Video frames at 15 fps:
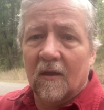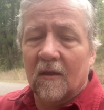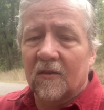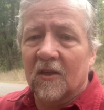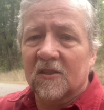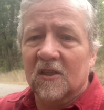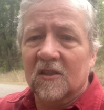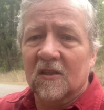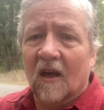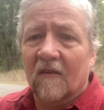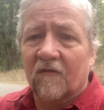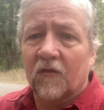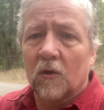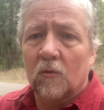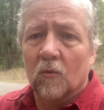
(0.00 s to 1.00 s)
This is not a
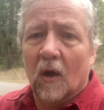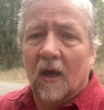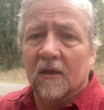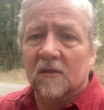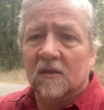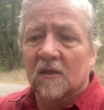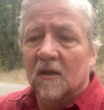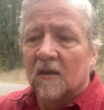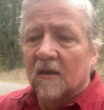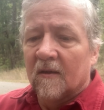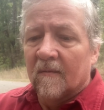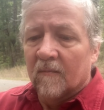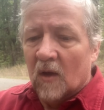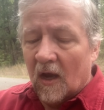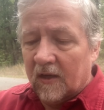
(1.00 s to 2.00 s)
foot race.
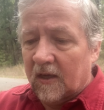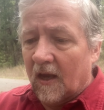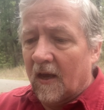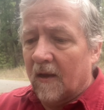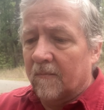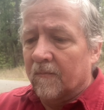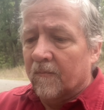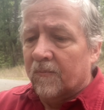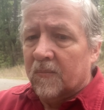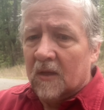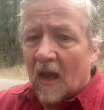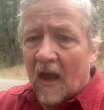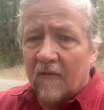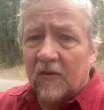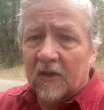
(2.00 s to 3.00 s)
Again,
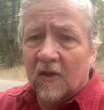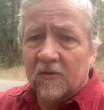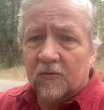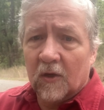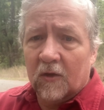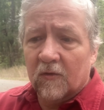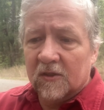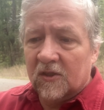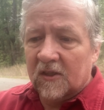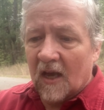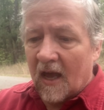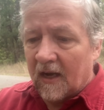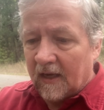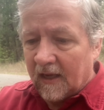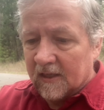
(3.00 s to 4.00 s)
evidentiary
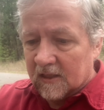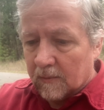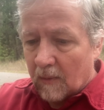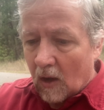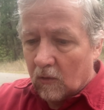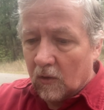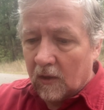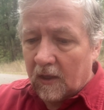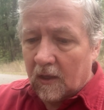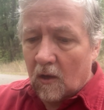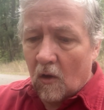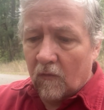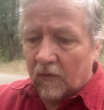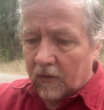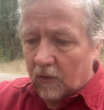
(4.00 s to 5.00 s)
Christianity is about looking
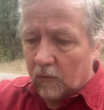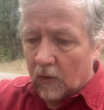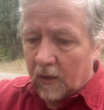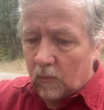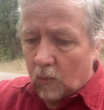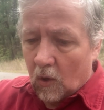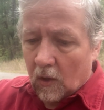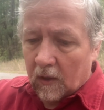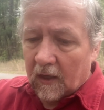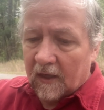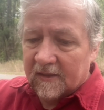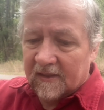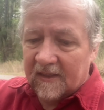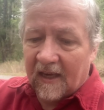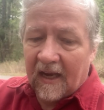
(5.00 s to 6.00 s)
over the grid work,
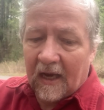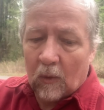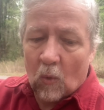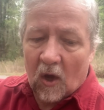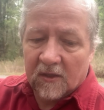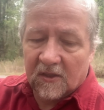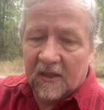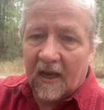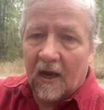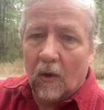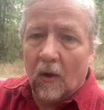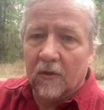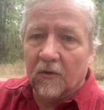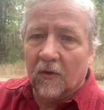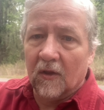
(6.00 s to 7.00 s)
seeing what's
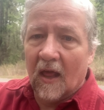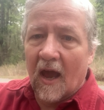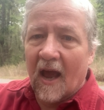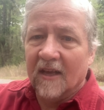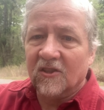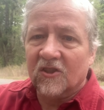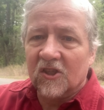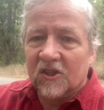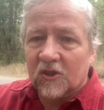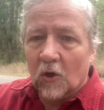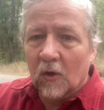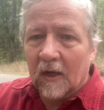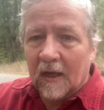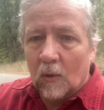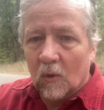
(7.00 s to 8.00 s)
there under glass,
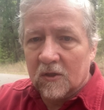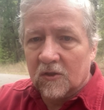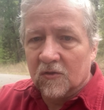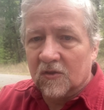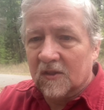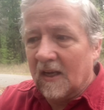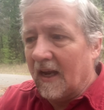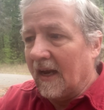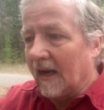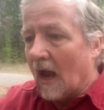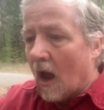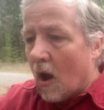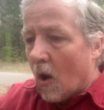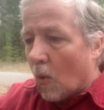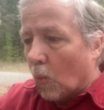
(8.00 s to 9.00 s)
discerning what you're seeing,
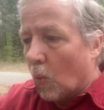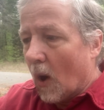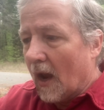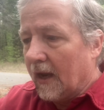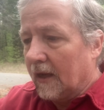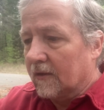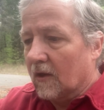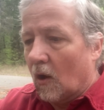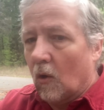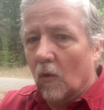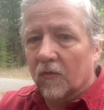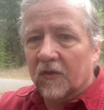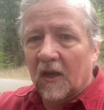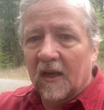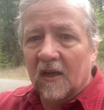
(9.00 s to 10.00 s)
weighing the whole
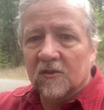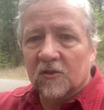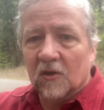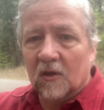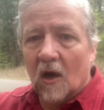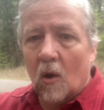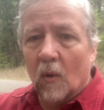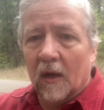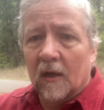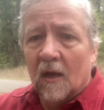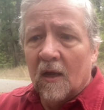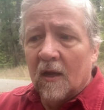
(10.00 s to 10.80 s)
thing as you're going.